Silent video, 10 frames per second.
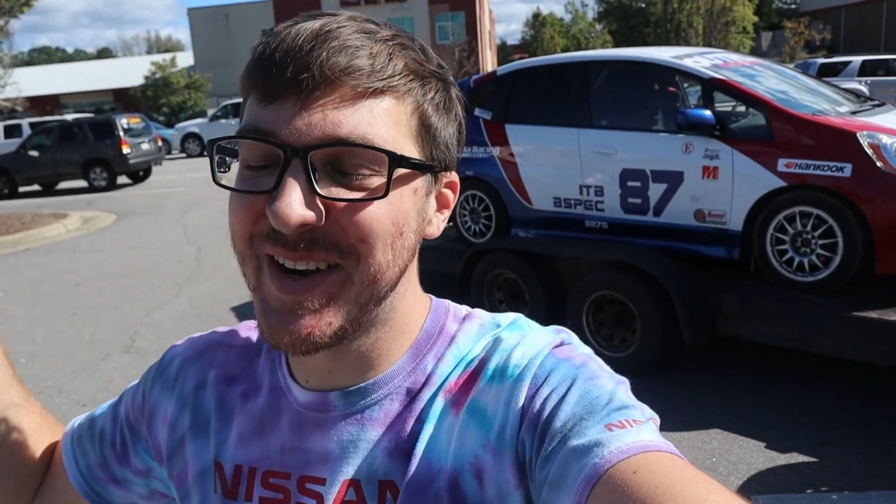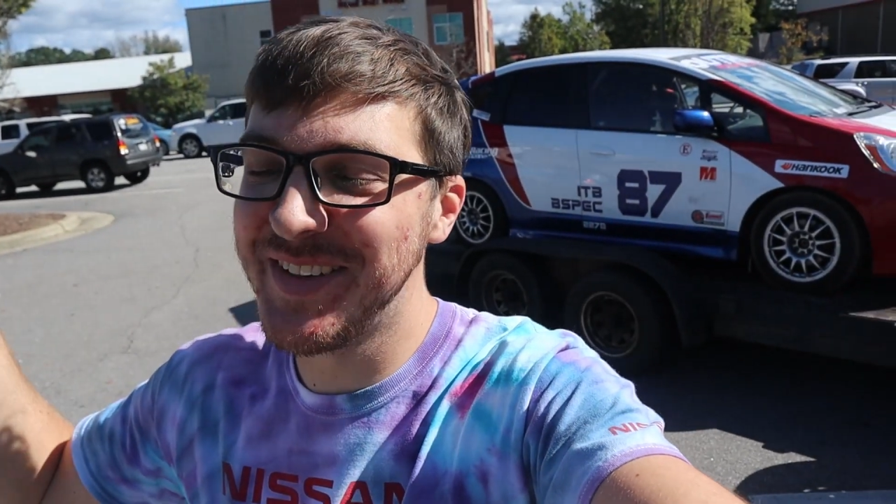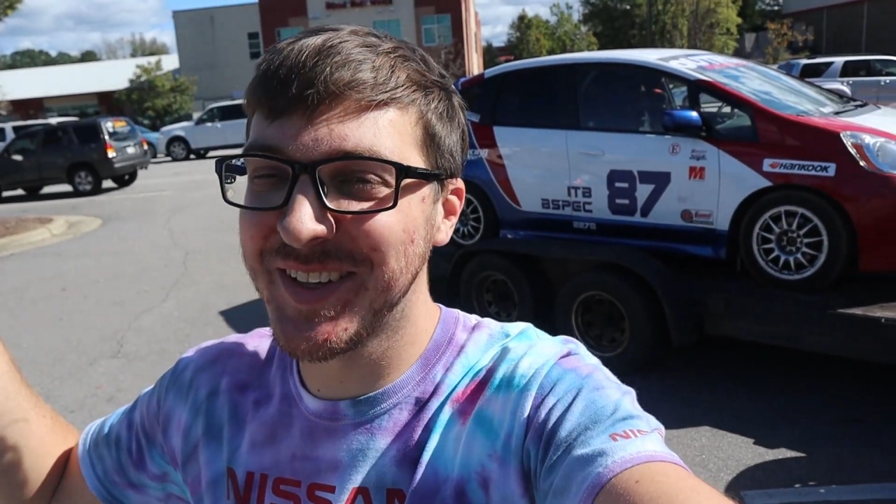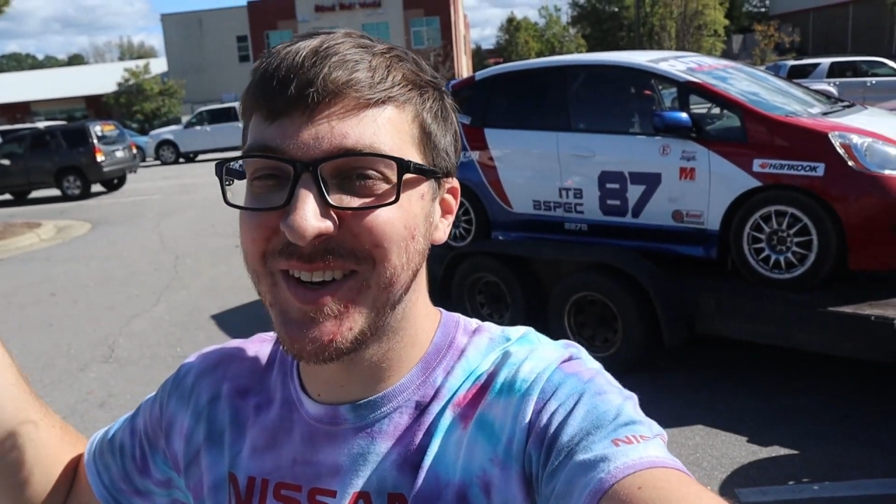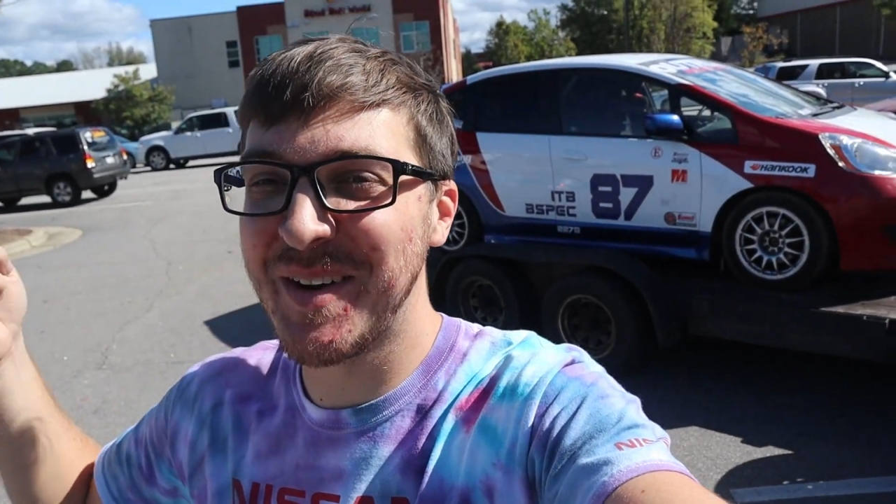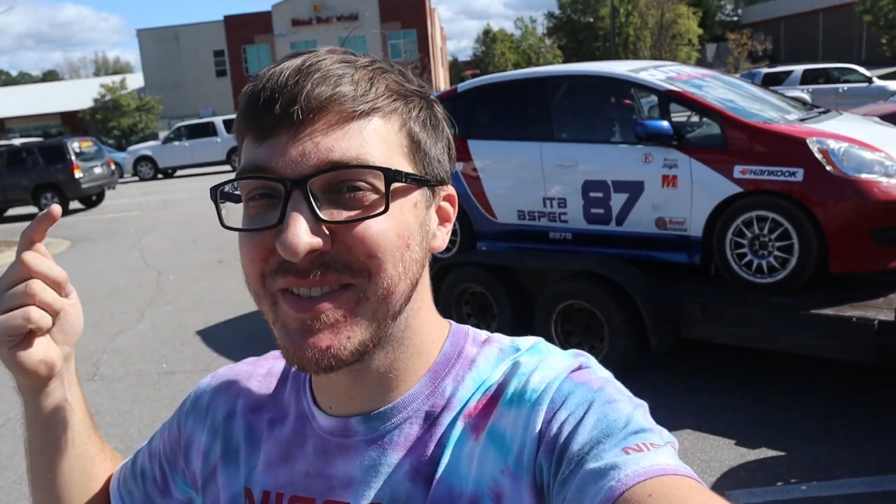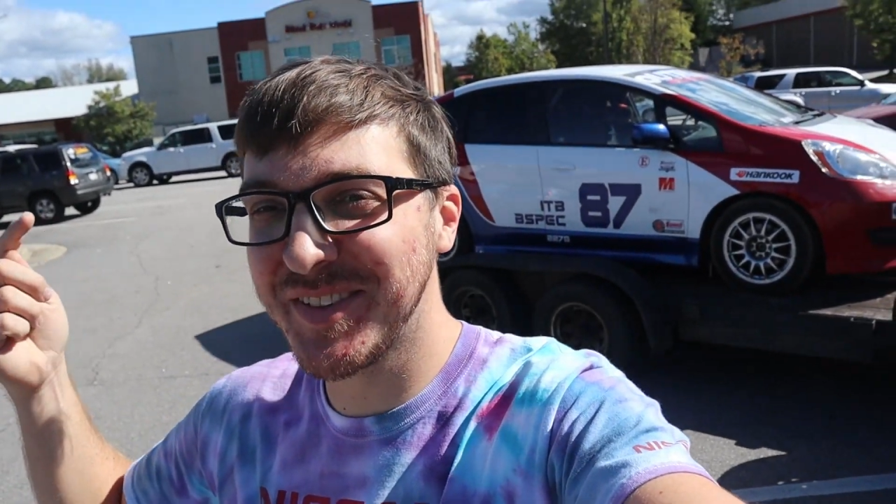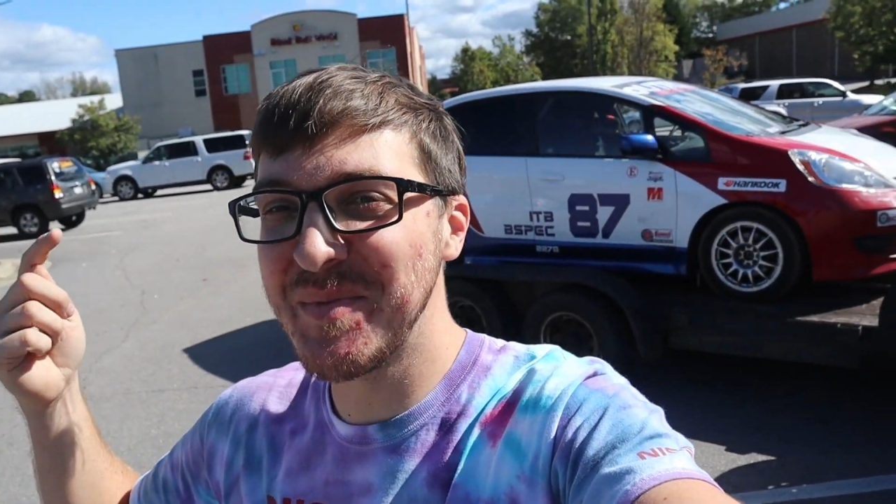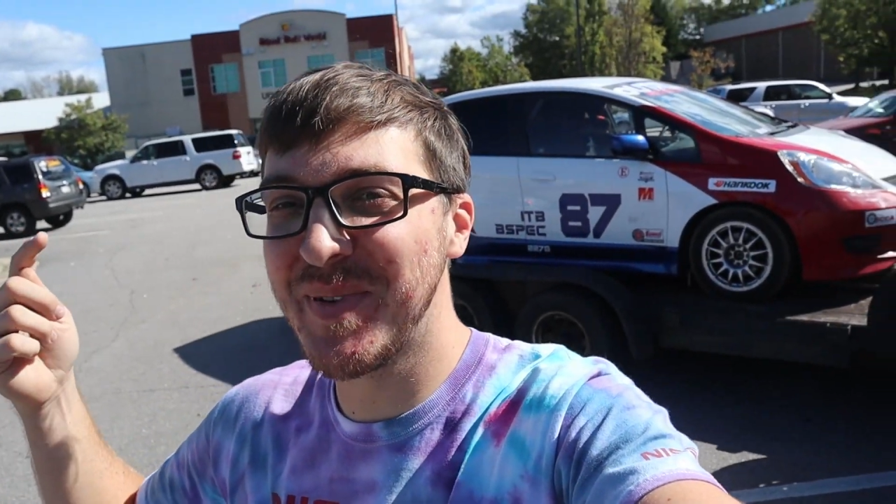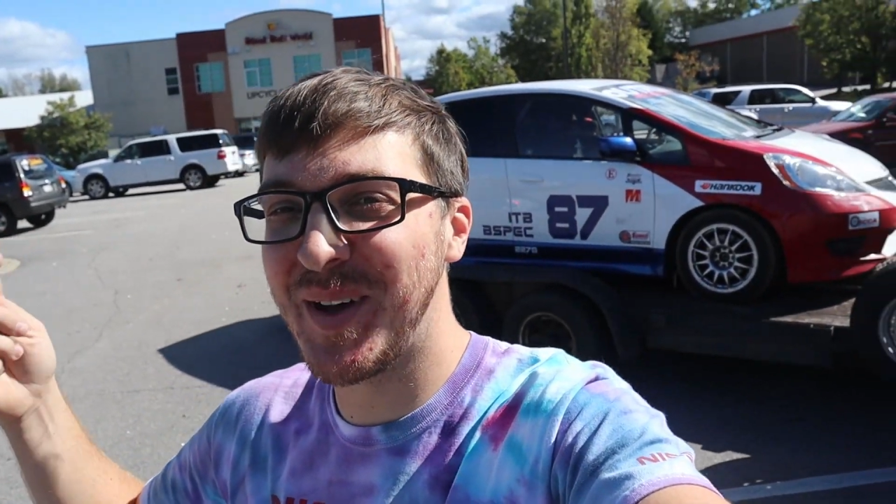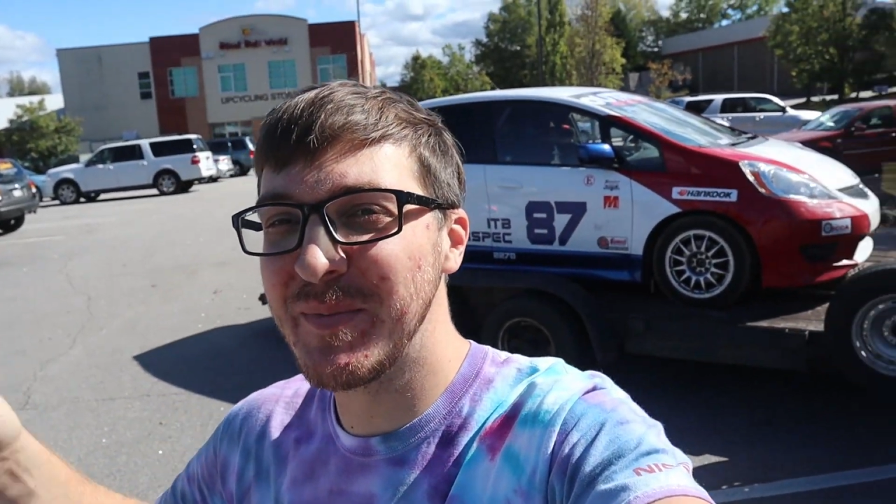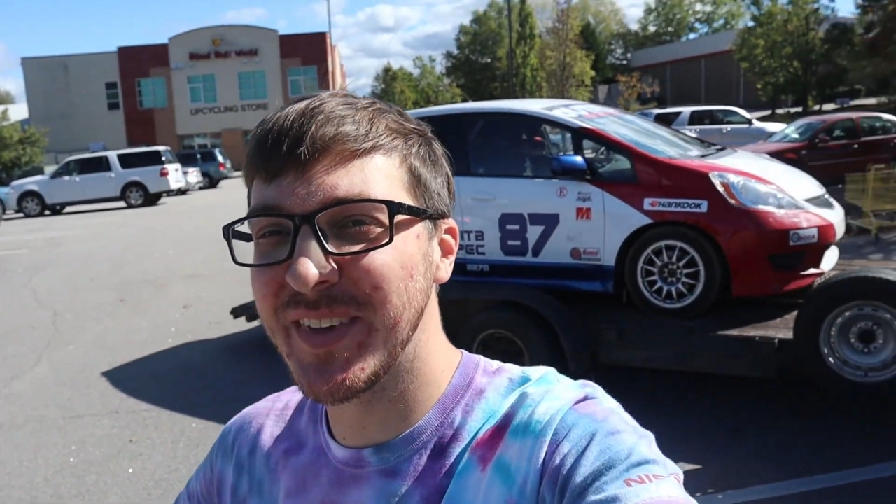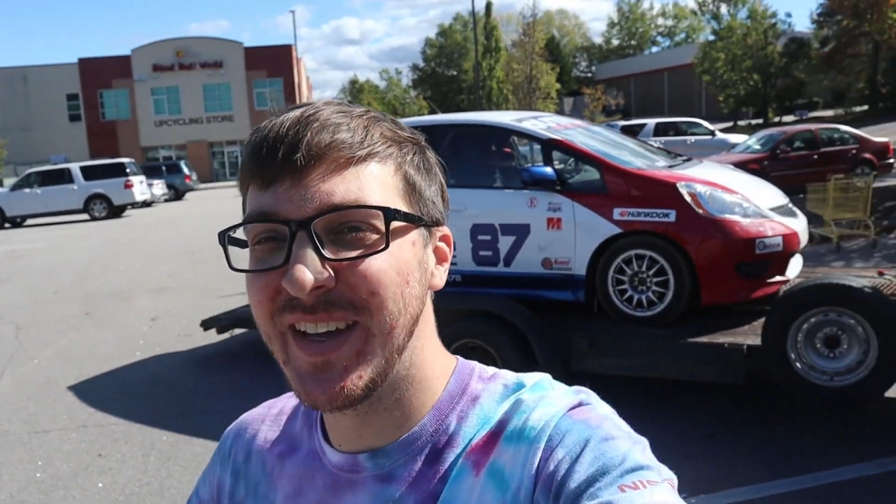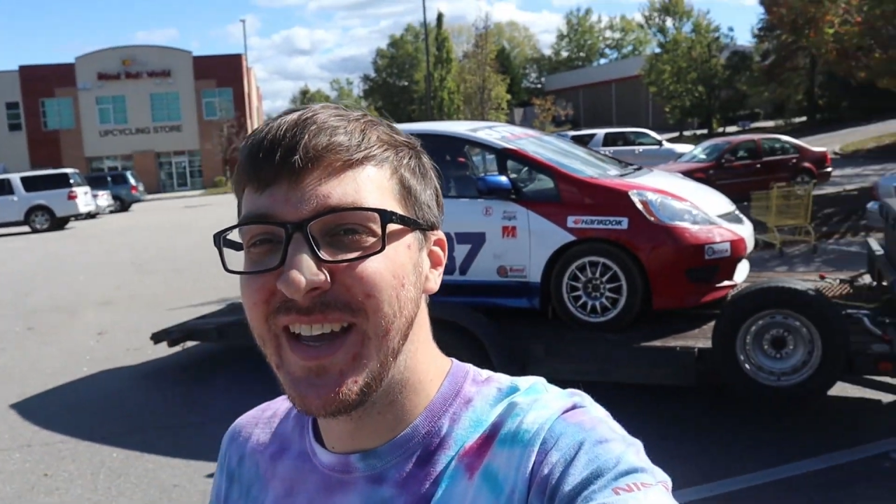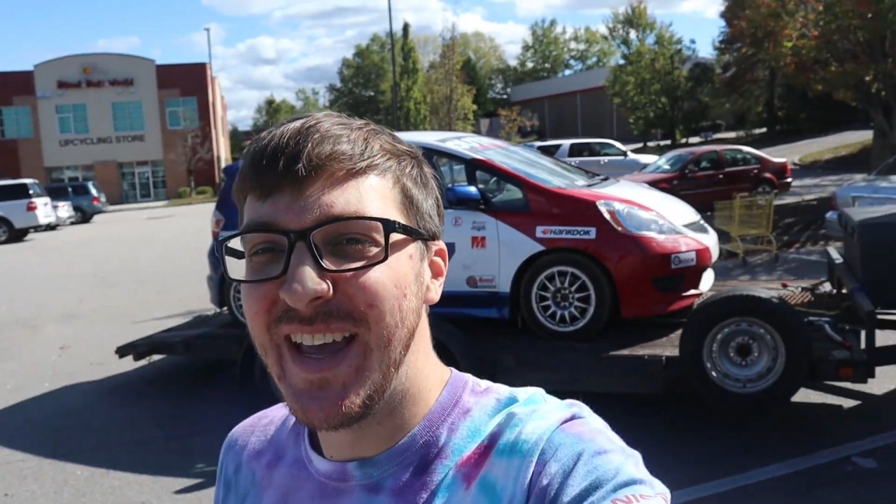race car, I'm so pumped.